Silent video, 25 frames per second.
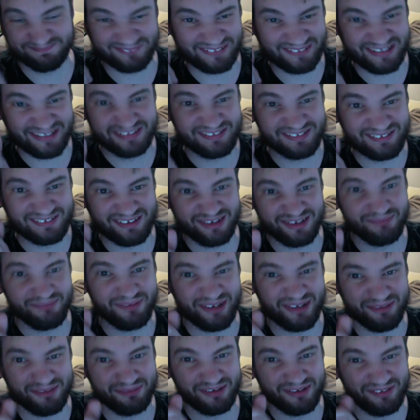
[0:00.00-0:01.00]
hate to tell you,
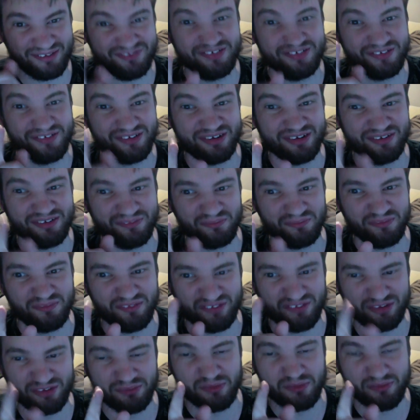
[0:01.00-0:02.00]
buddy, but if you're gonna
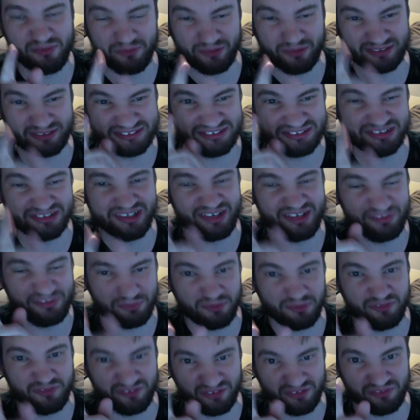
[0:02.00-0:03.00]
move with the ranks, you're gonna have to
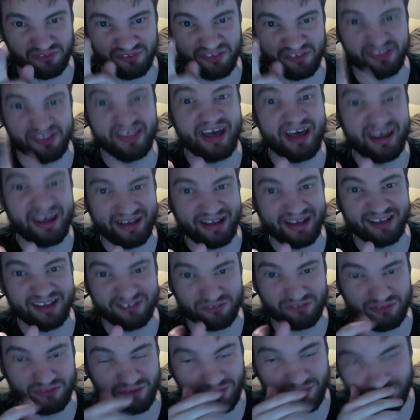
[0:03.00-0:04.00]
prove yourself to that
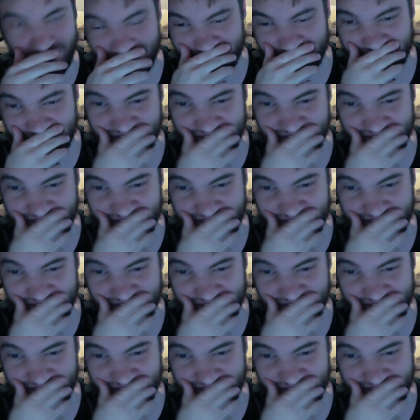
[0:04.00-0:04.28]
asshole.